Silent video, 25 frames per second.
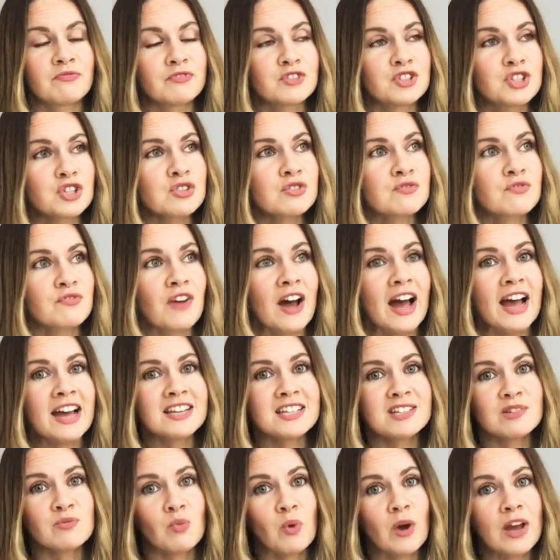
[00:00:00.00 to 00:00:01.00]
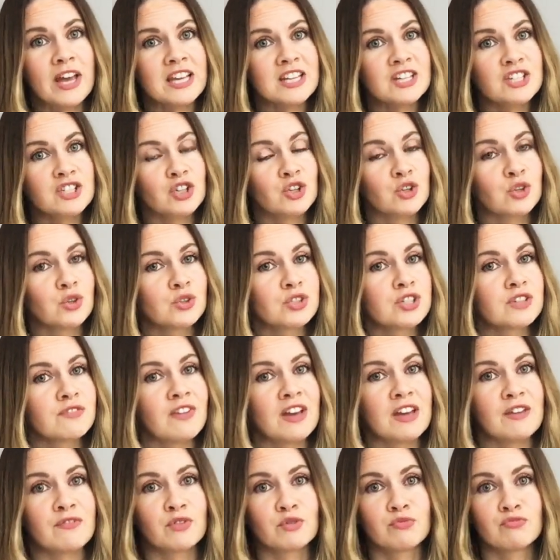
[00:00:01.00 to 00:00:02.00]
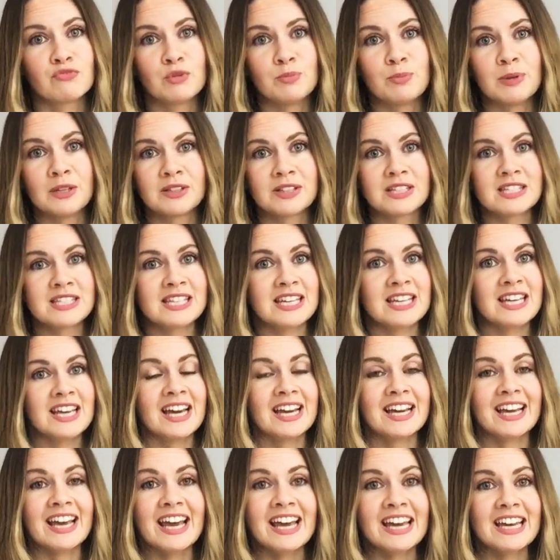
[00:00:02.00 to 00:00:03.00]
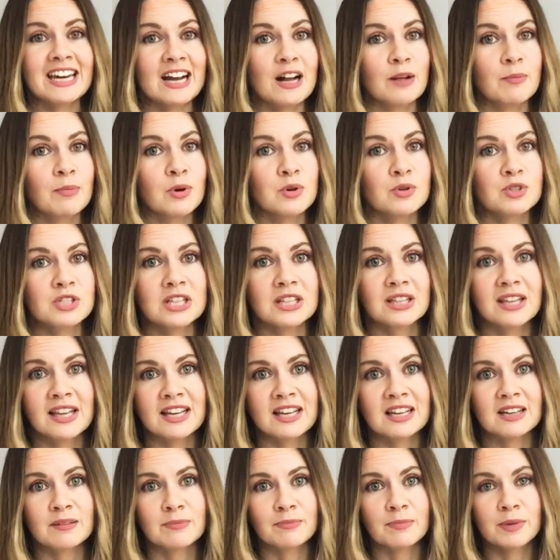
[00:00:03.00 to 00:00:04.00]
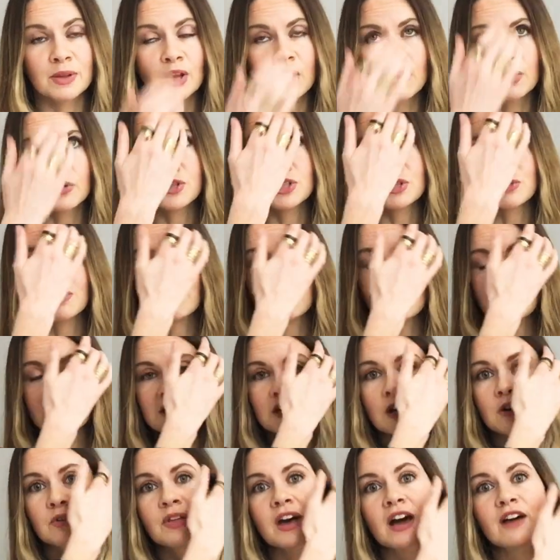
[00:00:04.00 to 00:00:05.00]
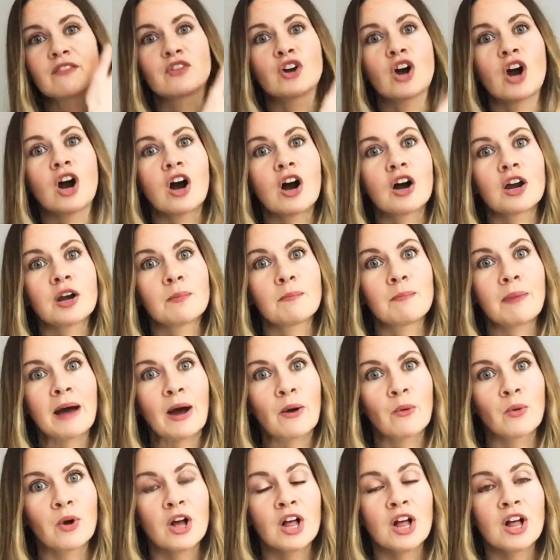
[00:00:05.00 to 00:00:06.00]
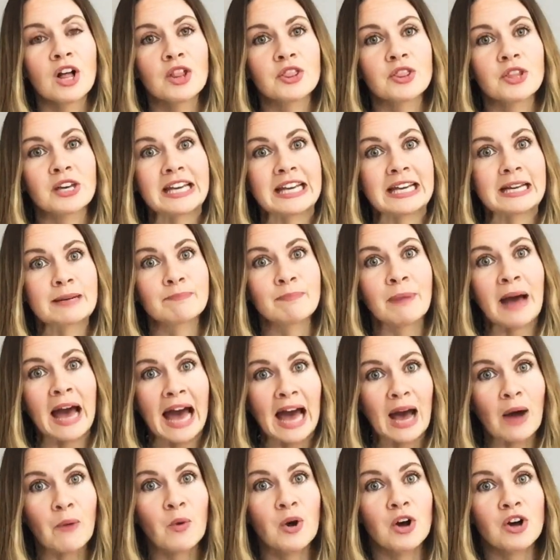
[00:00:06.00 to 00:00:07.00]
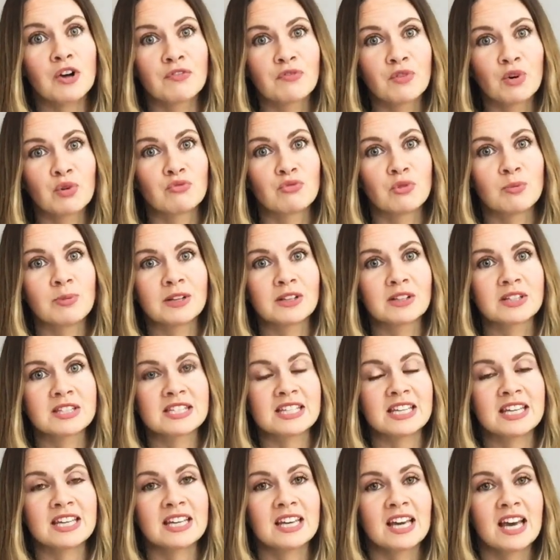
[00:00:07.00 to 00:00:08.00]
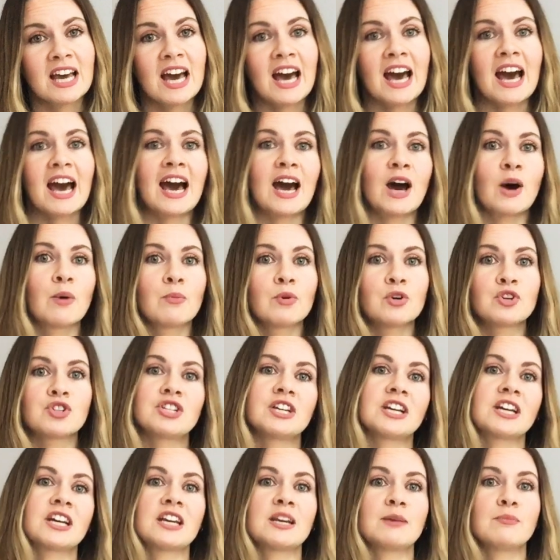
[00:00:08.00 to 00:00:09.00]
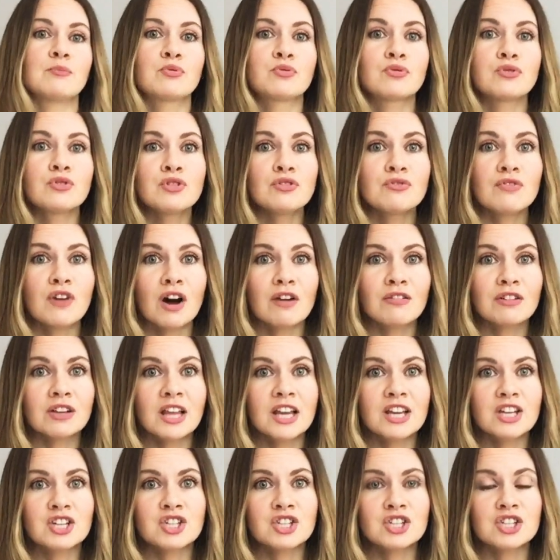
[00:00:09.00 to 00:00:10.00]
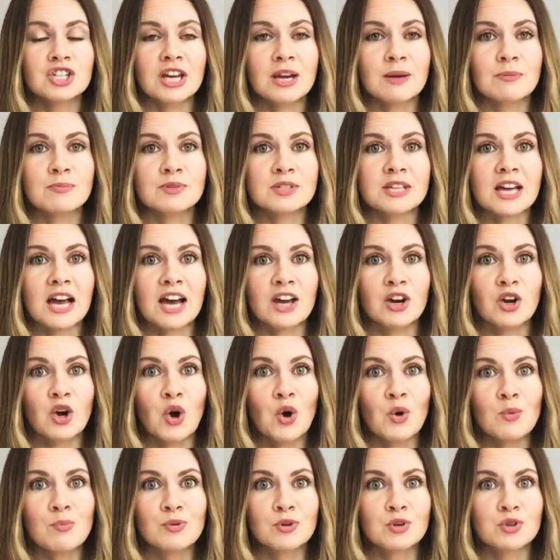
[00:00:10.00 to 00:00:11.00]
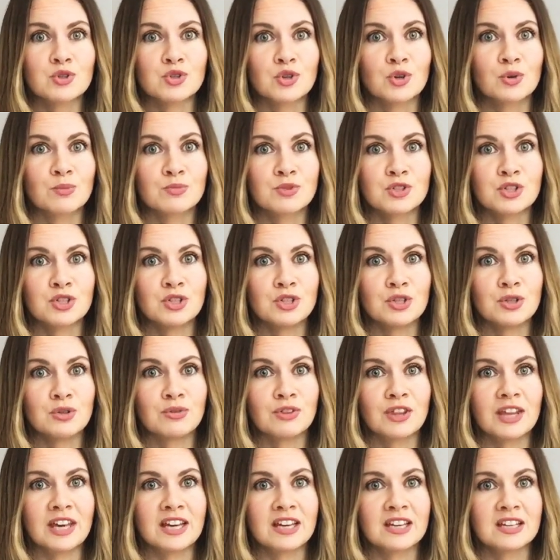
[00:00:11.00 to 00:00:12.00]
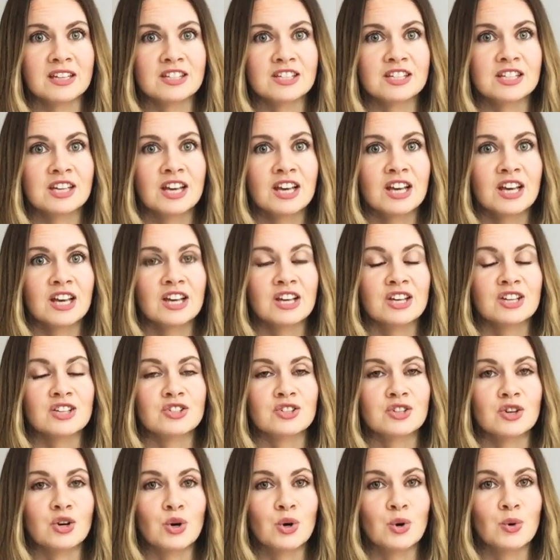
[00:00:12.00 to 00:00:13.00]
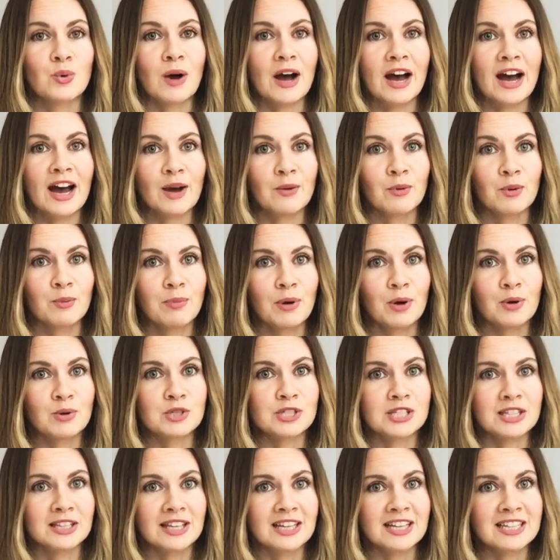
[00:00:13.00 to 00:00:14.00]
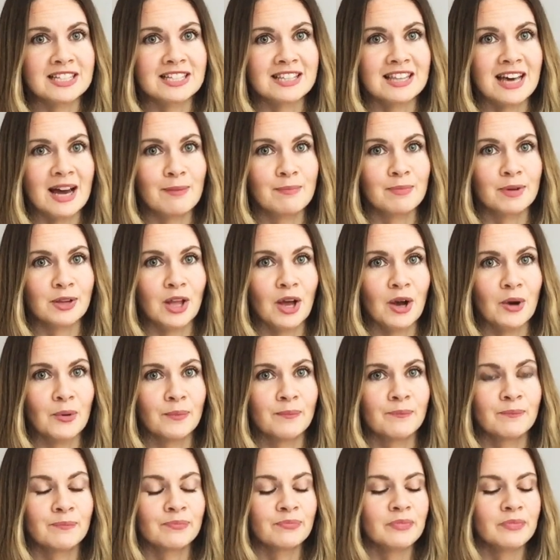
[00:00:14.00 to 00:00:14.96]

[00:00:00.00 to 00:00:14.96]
just finding ways to cultivate vulnerability. Again, I'll post a link below to a video that I've got on about the power of vulnerability, how much it can improve our relationships and open us up to new things. So I will post a link to that below.